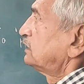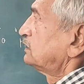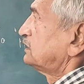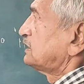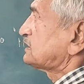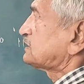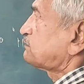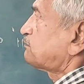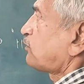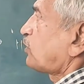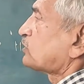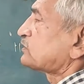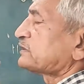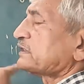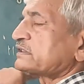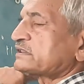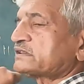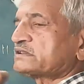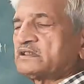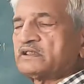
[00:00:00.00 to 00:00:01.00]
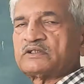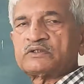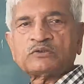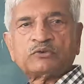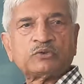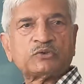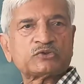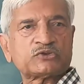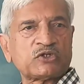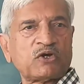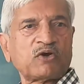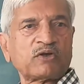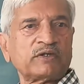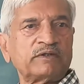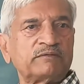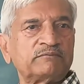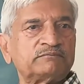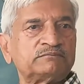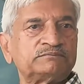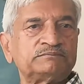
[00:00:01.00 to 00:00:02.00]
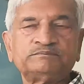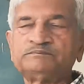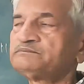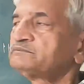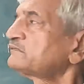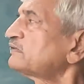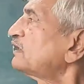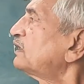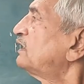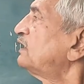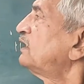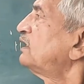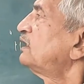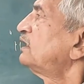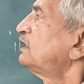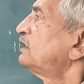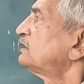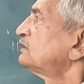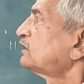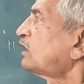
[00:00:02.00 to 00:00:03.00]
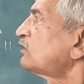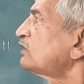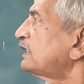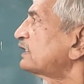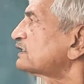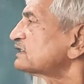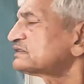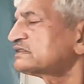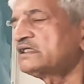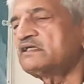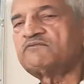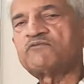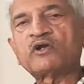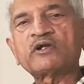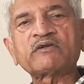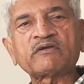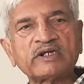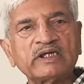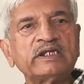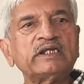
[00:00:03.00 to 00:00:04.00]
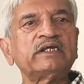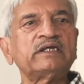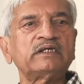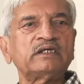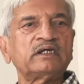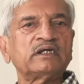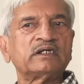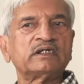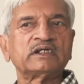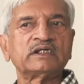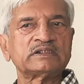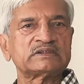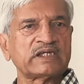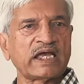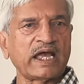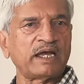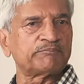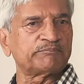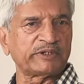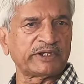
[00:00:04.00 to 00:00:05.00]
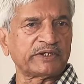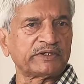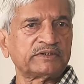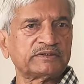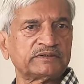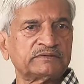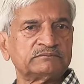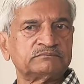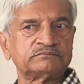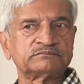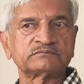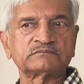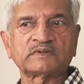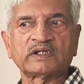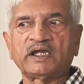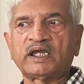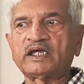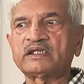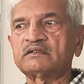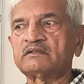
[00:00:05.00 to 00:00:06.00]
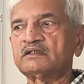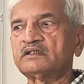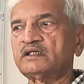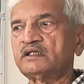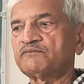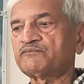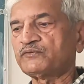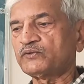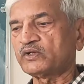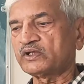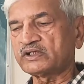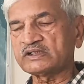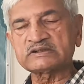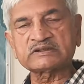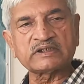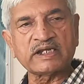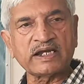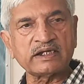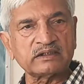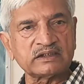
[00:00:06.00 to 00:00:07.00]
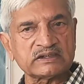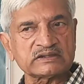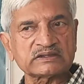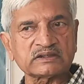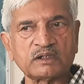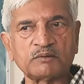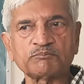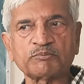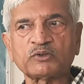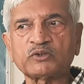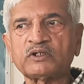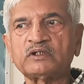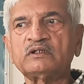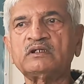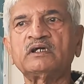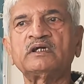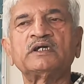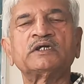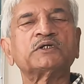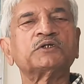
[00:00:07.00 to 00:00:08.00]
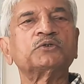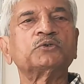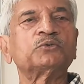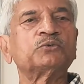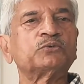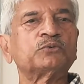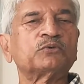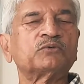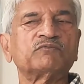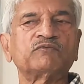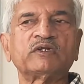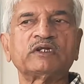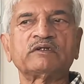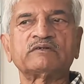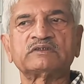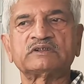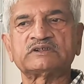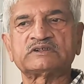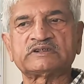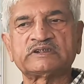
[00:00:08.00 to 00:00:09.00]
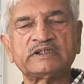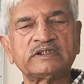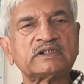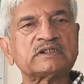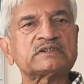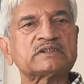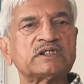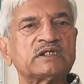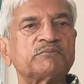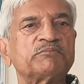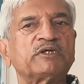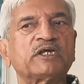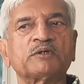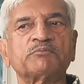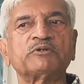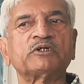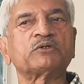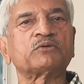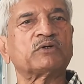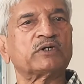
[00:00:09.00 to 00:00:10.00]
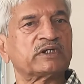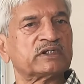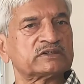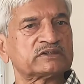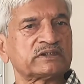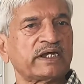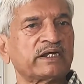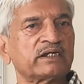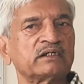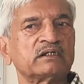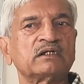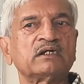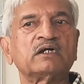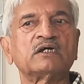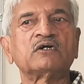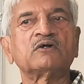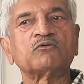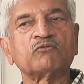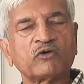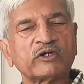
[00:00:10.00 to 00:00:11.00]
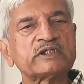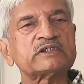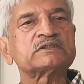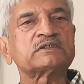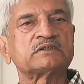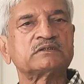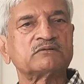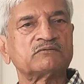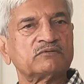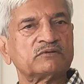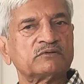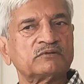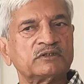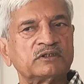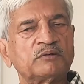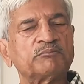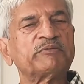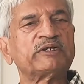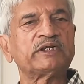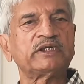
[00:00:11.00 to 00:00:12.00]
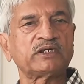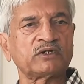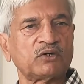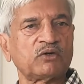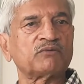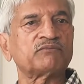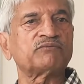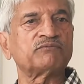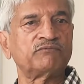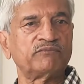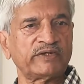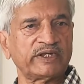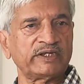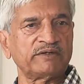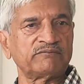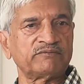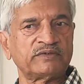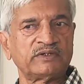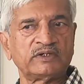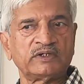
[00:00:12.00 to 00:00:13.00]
This process goes on. Now let us see what really is happening. And if you understand this component, you will seriously be able to understand what is the meaning of wave.